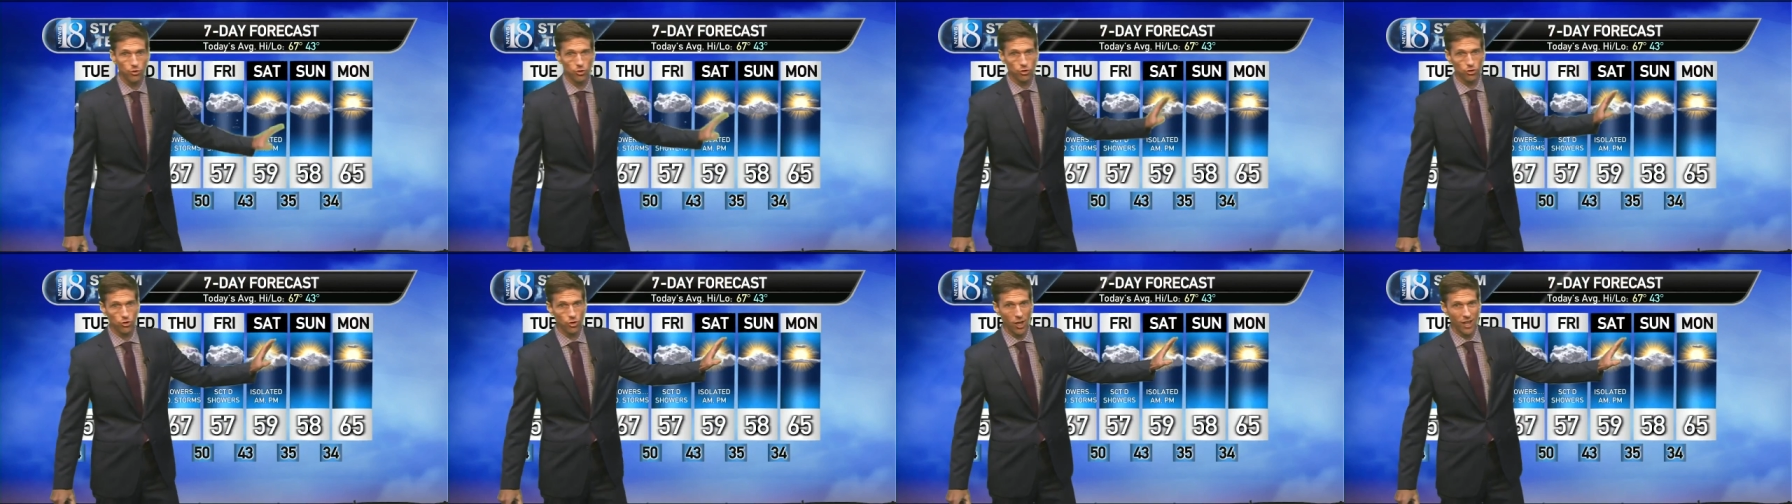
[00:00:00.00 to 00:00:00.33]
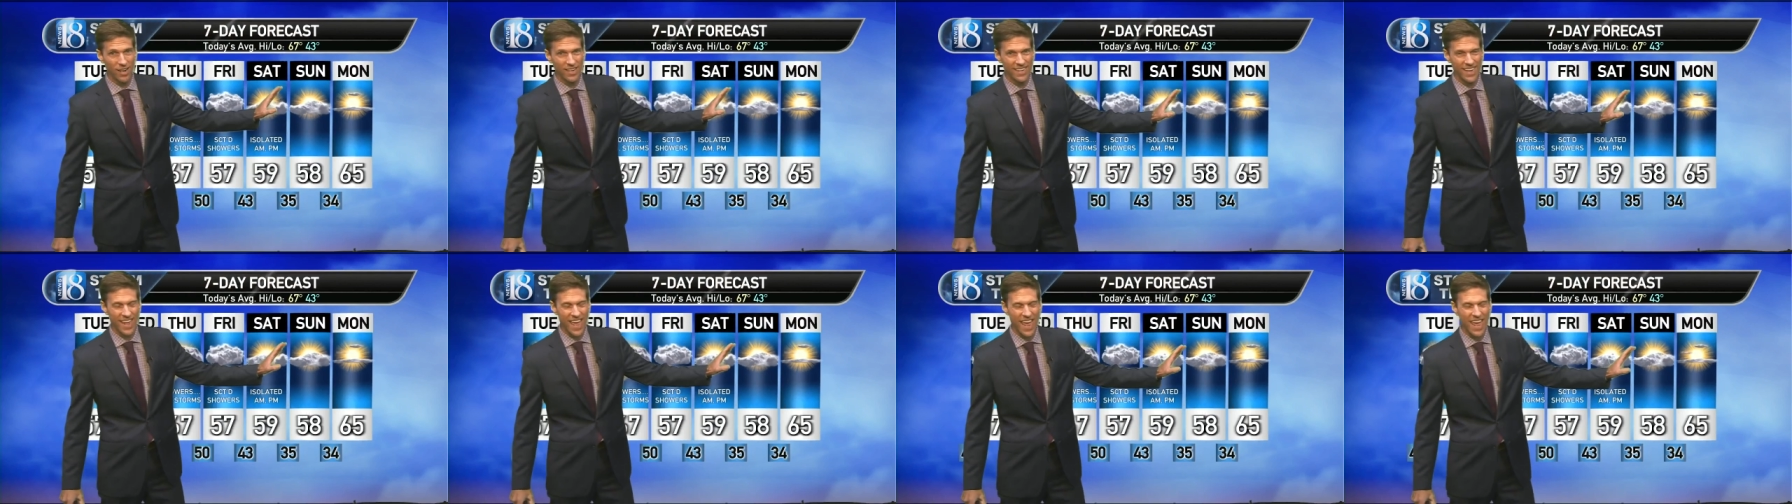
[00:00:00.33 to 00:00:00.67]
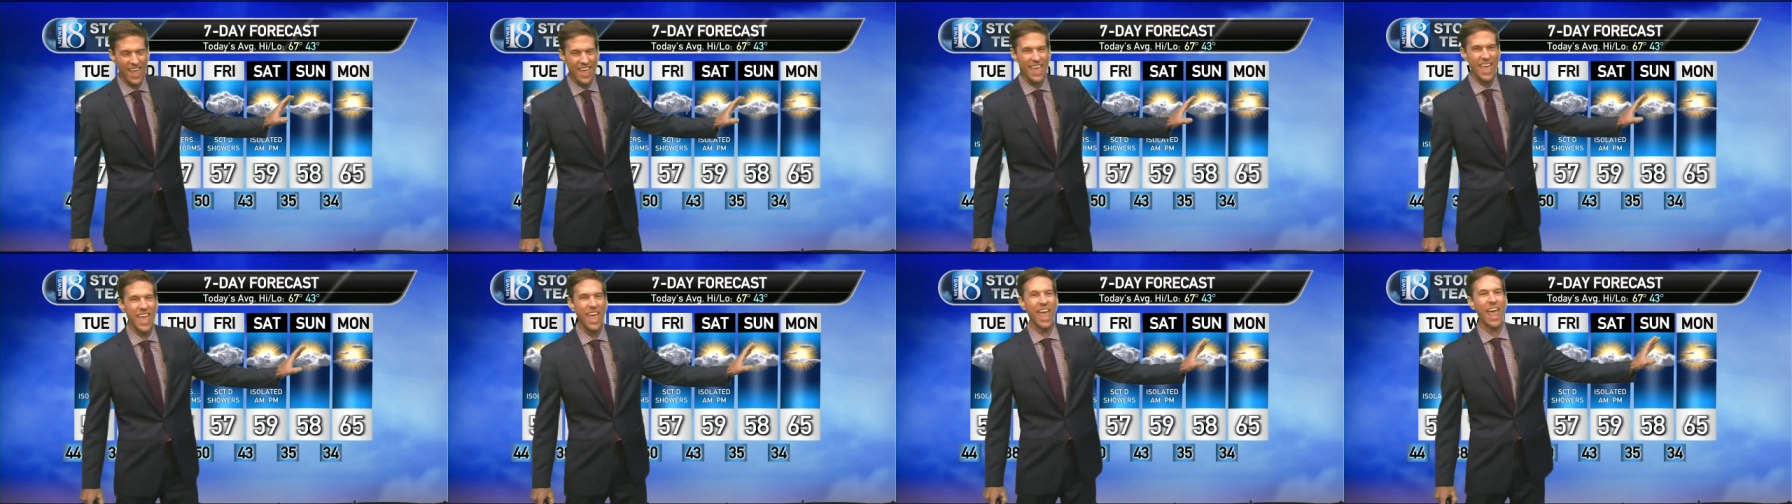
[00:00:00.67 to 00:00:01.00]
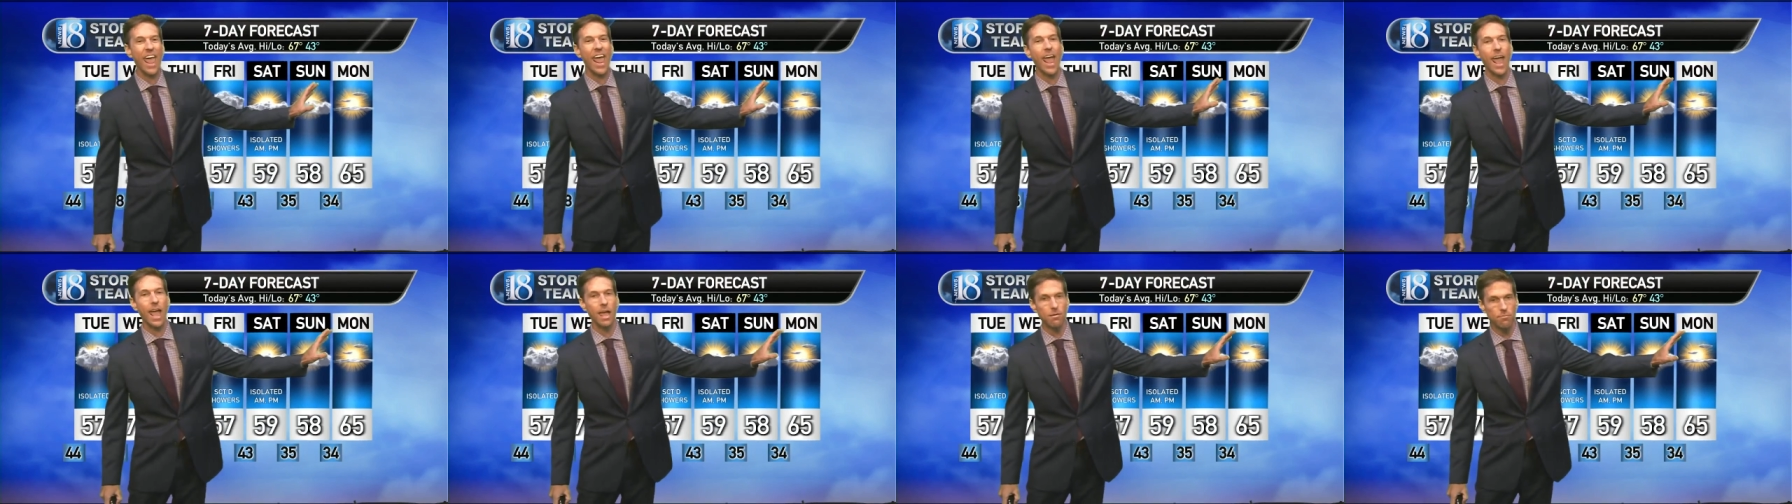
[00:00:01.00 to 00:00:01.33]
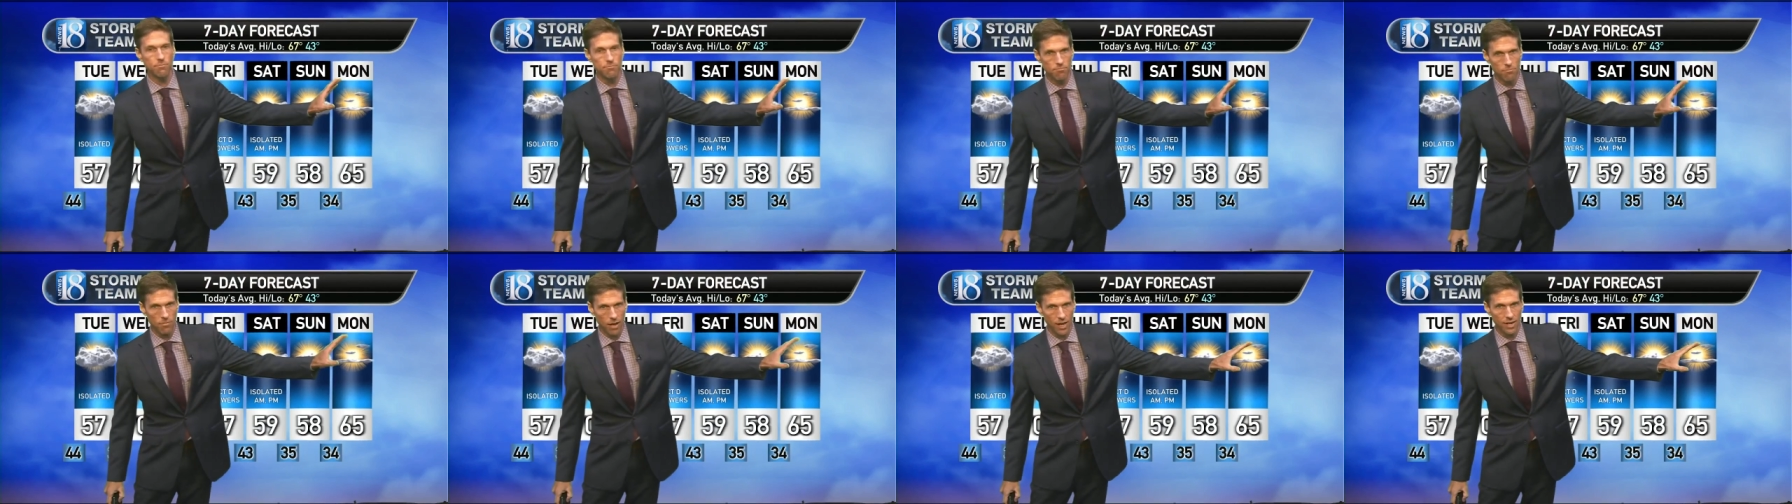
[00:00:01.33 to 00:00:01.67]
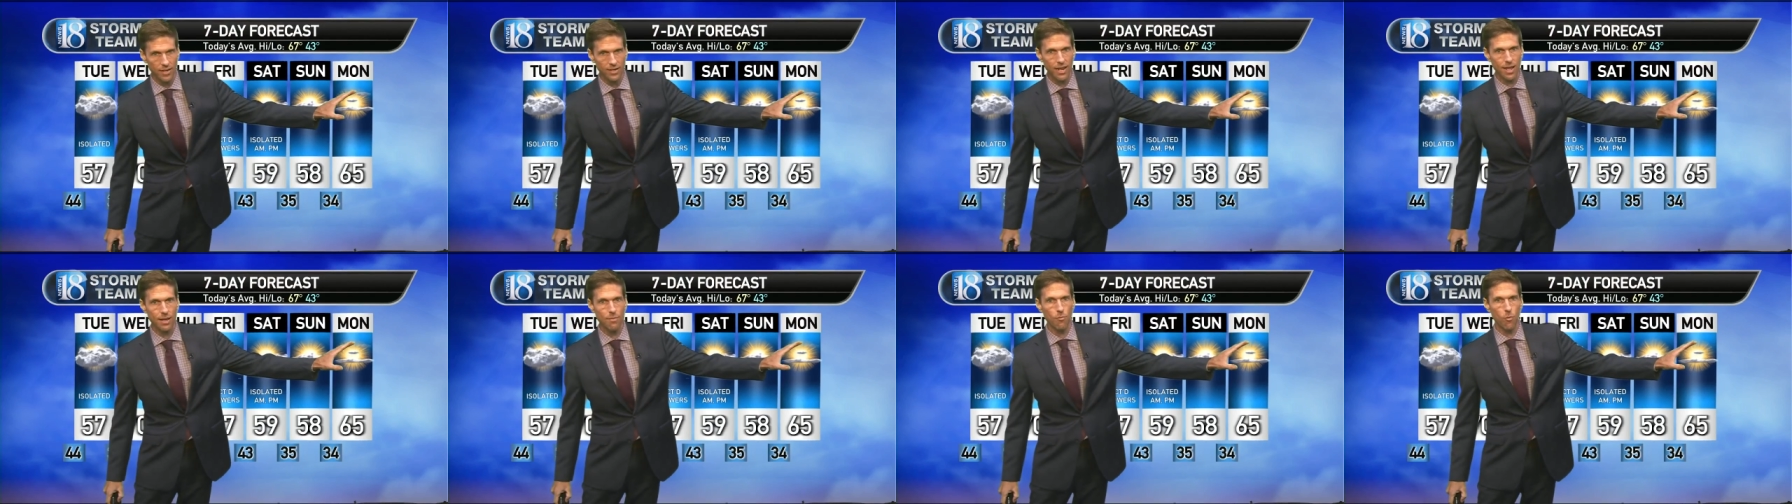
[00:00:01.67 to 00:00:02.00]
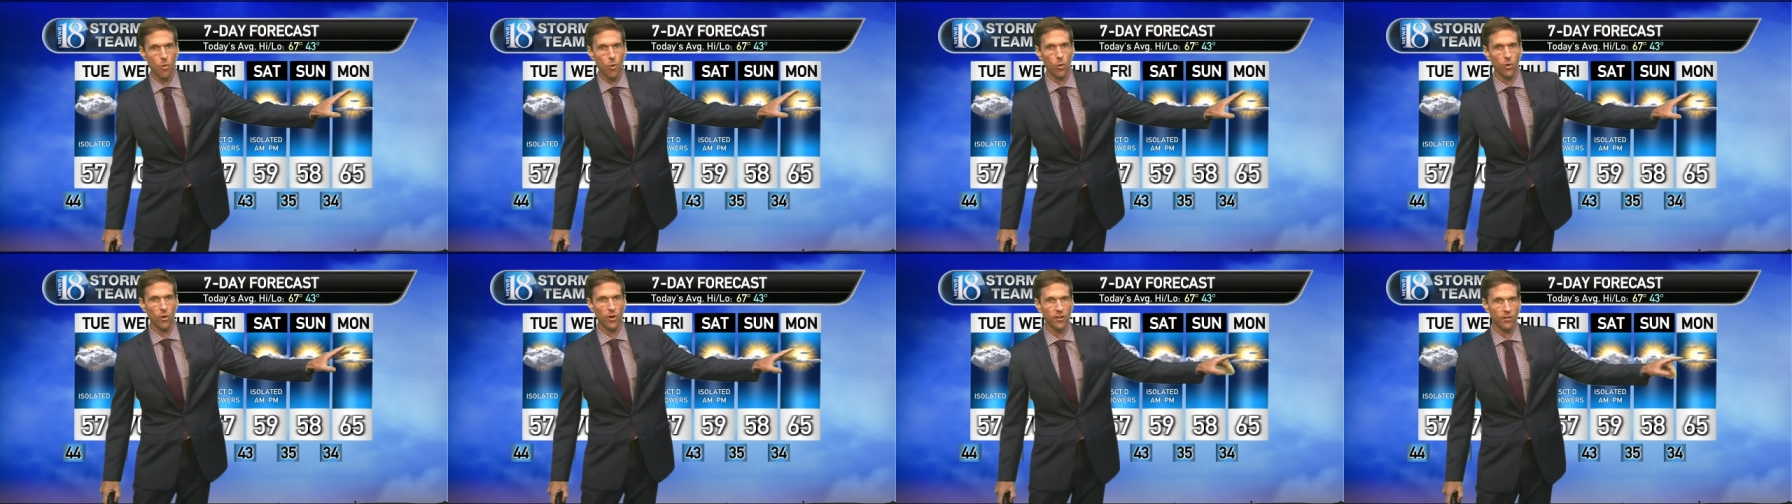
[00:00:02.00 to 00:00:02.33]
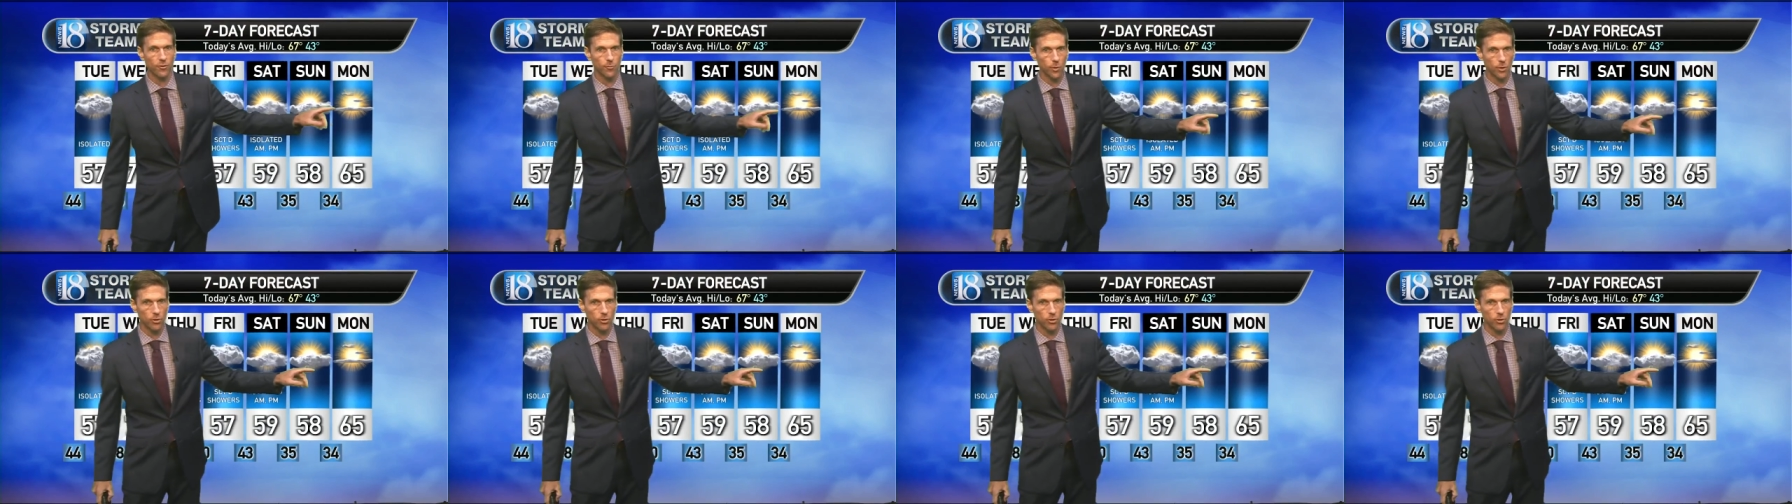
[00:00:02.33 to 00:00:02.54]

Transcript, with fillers: Sunday and Monday mornings,